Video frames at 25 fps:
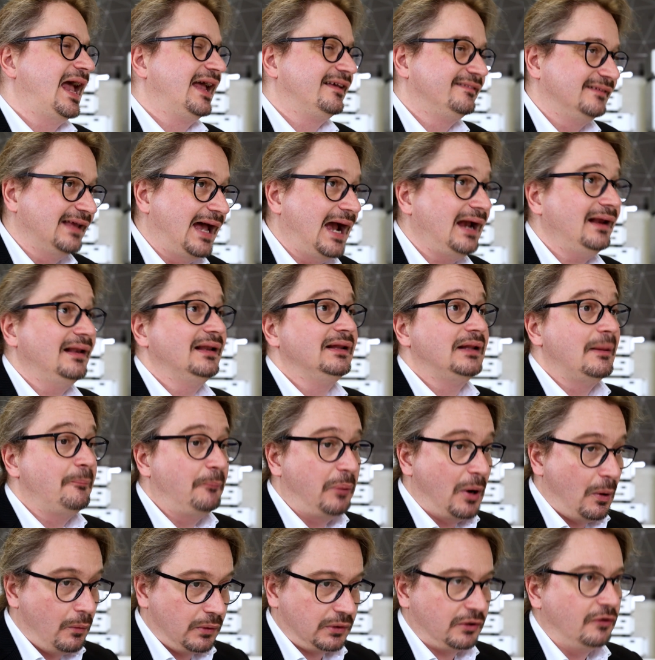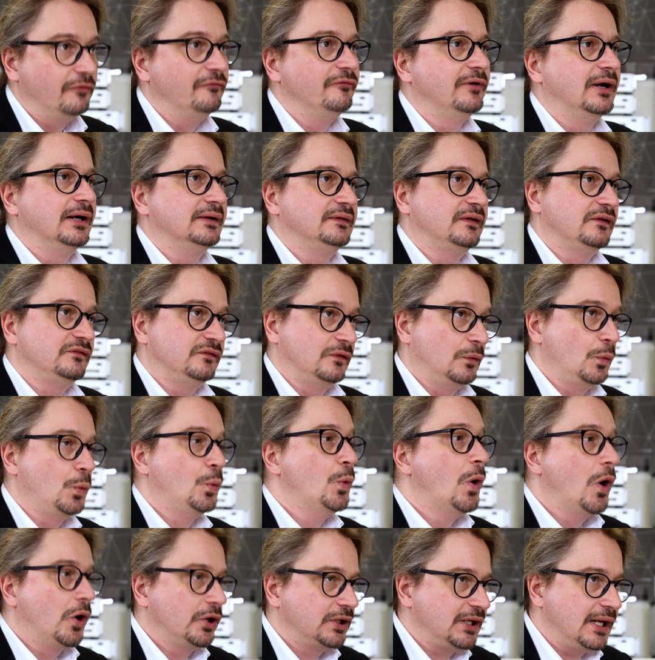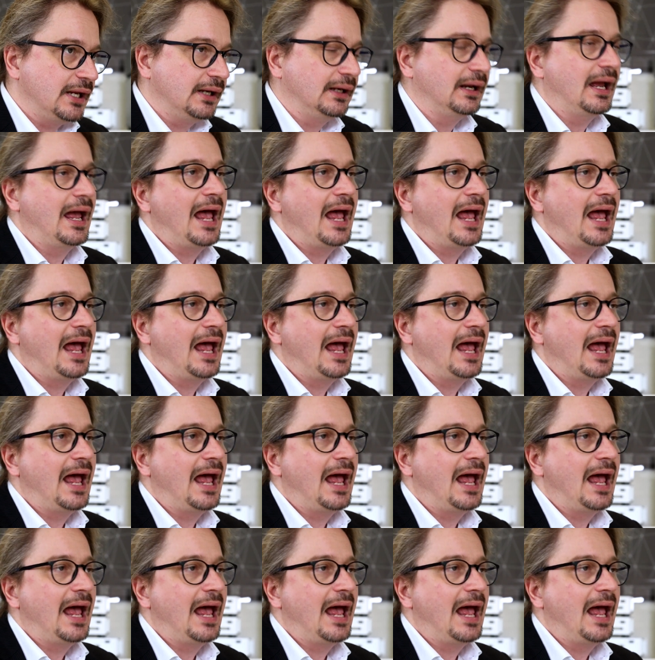exactly the power converters working